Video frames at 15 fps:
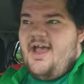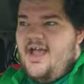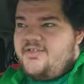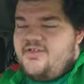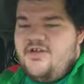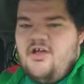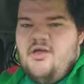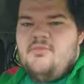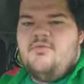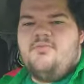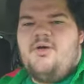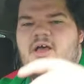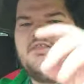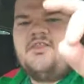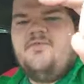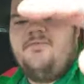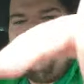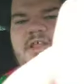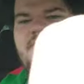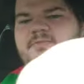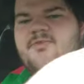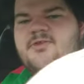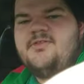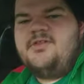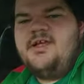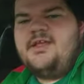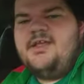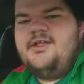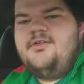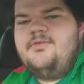Actually, on, I'm gonna pause the video for a
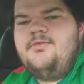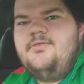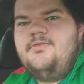second.